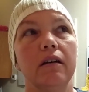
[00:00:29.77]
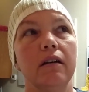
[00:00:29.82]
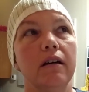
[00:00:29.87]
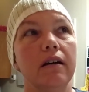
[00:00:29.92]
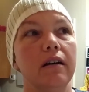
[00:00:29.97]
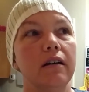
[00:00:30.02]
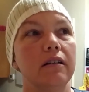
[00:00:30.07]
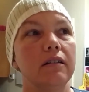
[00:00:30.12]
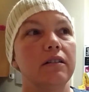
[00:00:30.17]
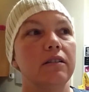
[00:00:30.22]

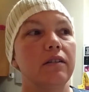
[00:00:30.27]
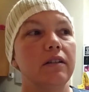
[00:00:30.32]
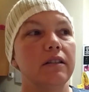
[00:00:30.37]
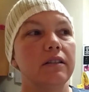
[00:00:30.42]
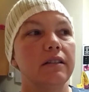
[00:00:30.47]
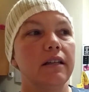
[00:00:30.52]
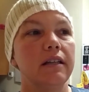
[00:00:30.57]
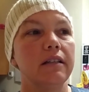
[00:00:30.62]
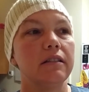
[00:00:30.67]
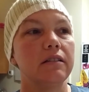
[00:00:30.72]
So I
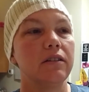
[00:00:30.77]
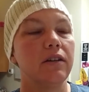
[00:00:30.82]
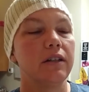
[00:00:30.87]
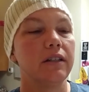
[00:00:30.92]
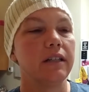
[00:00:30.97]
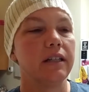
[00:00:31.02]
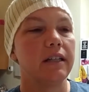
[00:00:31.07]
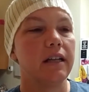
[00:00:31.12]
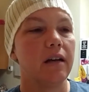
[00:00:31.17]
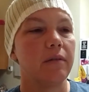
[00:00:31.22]
decided to just go
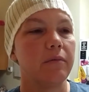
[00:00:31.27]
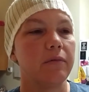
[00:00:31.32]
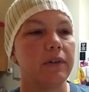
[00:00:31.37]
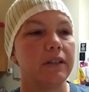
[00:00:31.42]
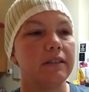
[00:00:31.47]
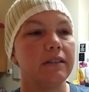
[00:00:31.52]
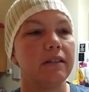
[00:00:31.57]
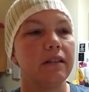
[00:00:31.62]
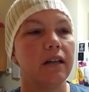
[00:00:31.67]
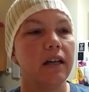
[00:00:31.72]
ahead and get up.
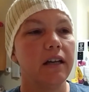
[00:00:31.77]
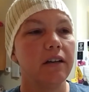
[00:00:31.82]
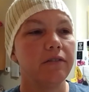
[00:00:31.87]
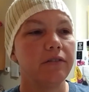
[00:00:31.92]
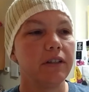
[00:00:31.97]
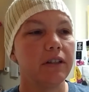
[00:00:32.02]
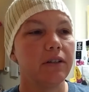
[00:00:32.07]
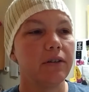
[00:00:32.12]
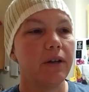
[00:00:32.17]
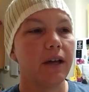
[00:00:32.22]
Physically, I
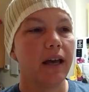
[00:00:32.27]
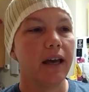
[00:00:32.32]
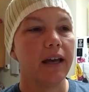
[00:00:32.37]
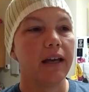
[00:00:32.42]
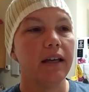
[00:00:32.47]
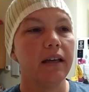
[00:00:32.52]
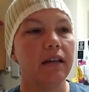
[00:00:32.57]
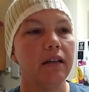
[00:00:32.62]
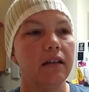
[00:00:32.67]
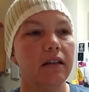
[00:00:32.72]
feel
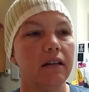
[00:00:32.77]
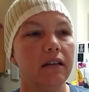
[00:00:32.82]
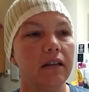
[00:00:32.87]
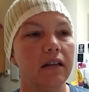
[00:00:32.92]
okay.